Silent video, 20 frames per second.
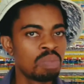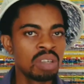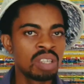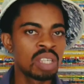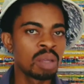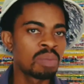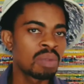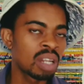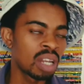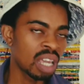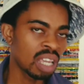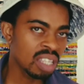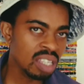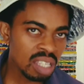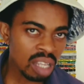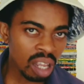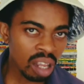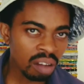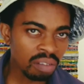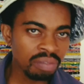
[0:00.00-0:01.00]
something like
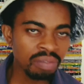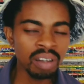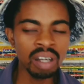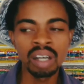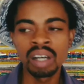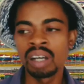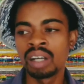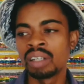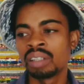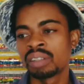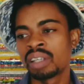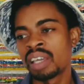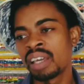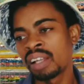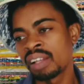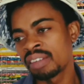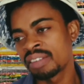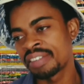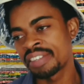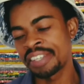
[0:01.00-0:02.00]
sulfur,
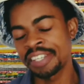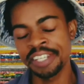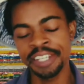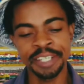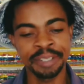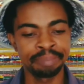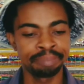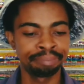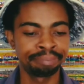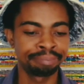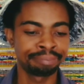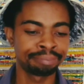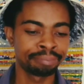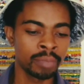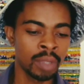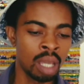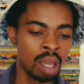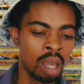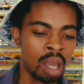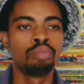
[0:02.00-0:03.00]
calcium,
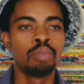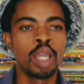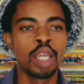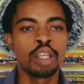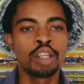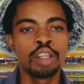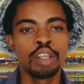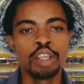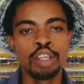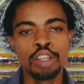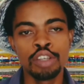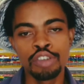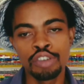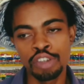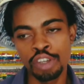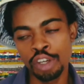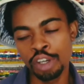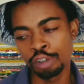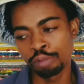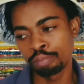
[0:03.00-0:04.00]

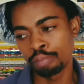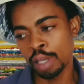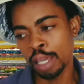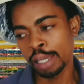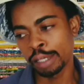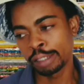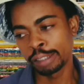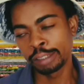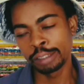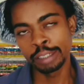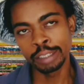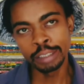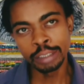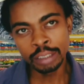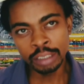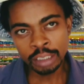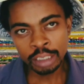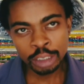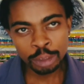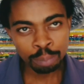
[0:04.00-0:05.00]
magnesium,
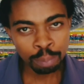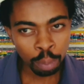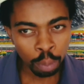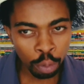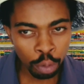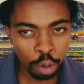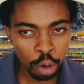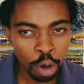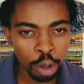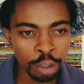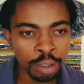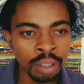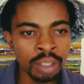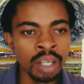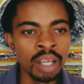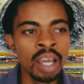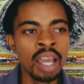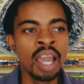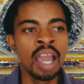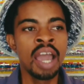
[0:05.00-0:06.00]
manganese, boron.
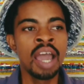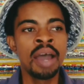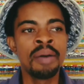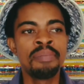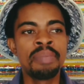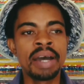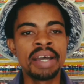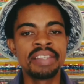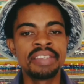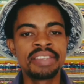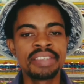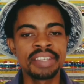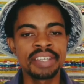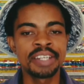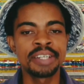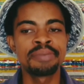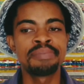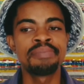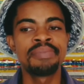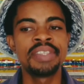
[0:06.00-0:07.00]
But
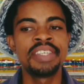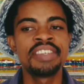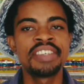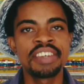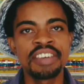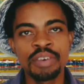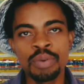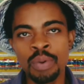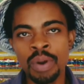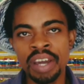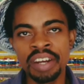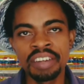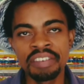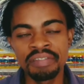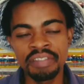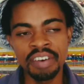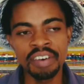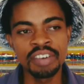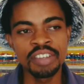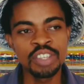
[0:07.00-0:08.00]
these are required in
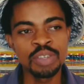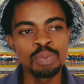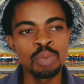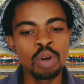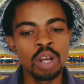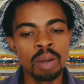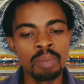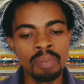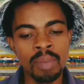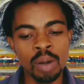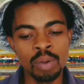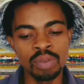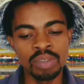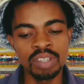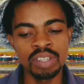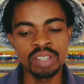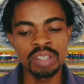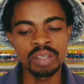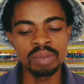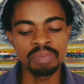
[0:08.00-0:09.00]
very small
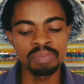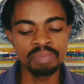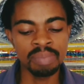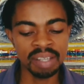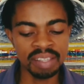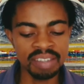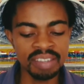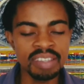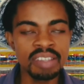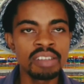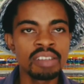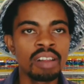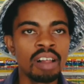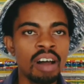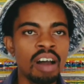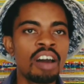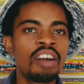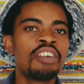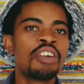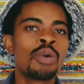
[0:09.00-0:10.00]
amounts, but still
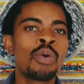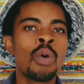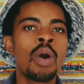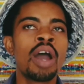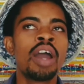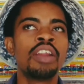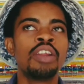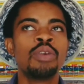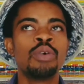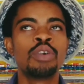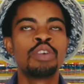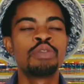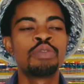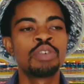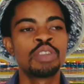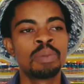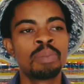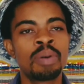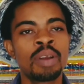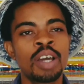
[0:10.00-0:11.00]
are required in order for
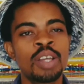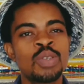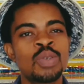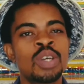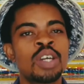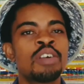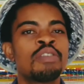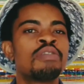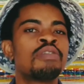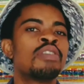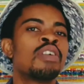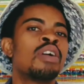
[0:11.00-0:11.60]
the plant to have